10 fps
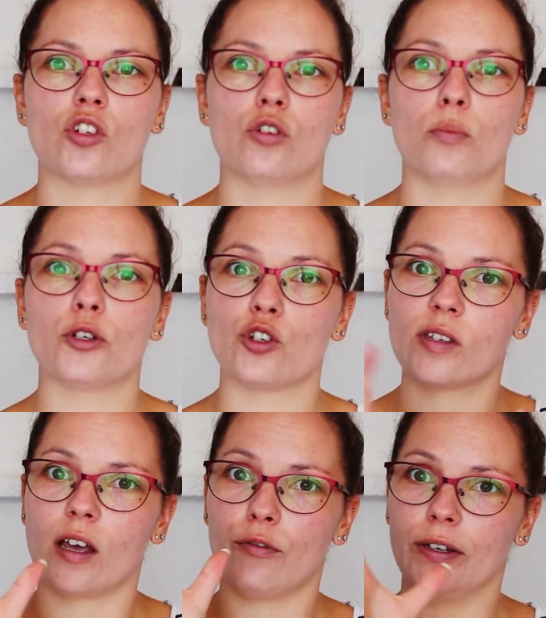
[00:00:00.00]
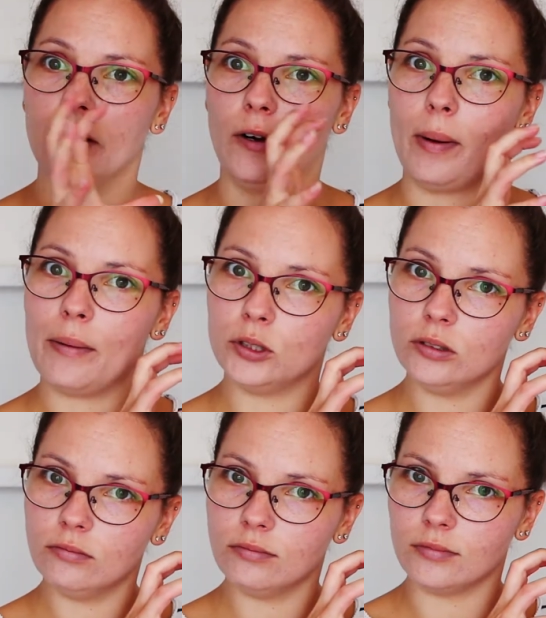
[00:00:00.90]
to put yourself in a little
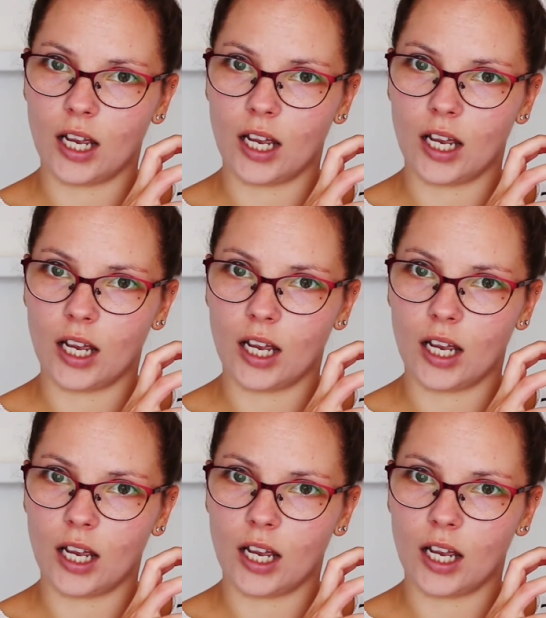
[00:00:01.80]
bubble